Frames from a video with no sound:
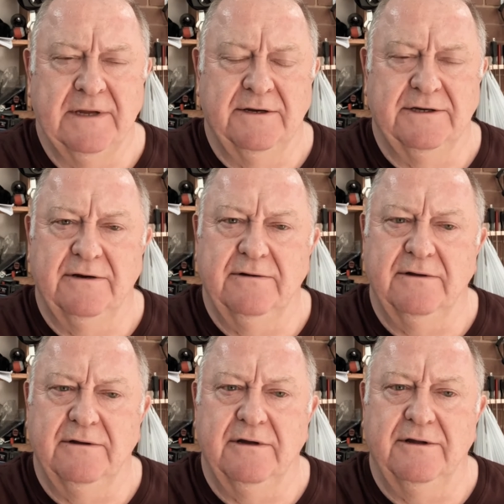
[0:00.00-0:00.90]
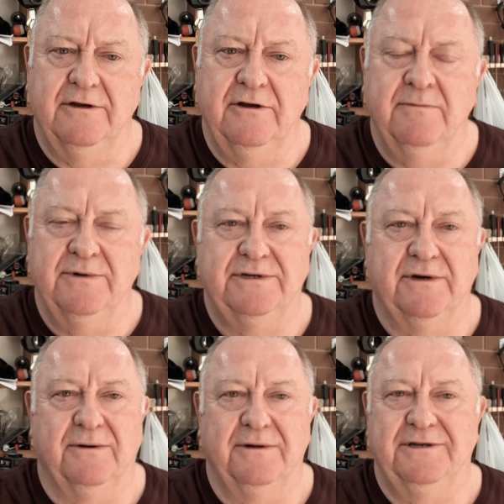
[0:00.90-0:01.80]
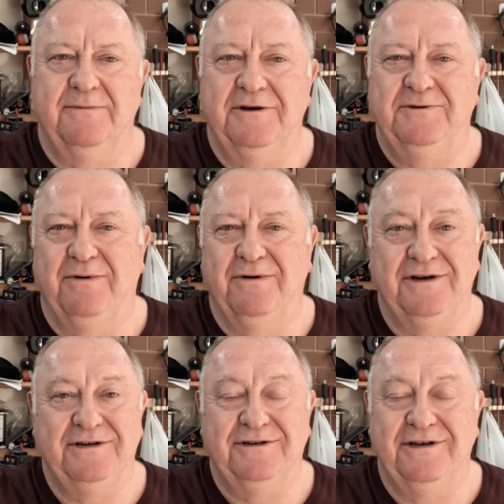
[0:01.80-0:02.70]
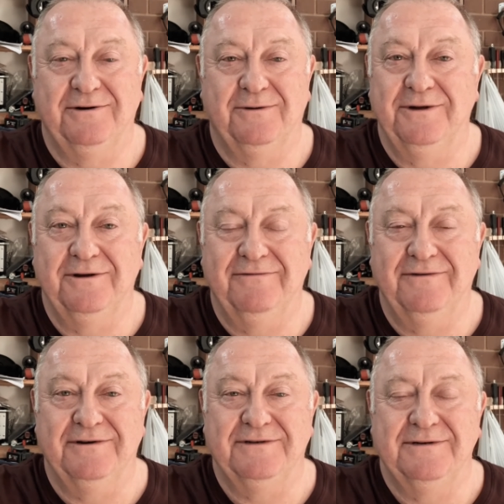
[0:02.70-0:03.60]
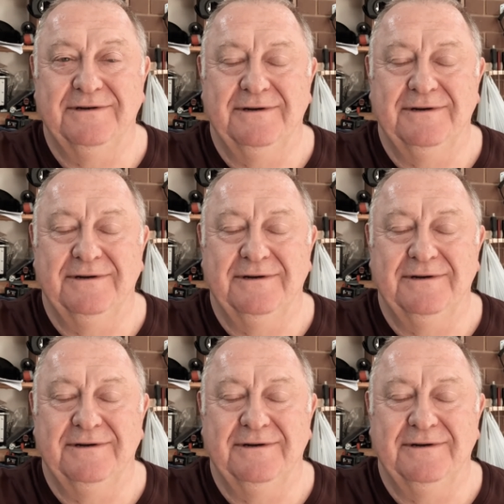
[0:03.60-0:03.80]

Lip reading: So the human soul is the most precious thing in all the universe.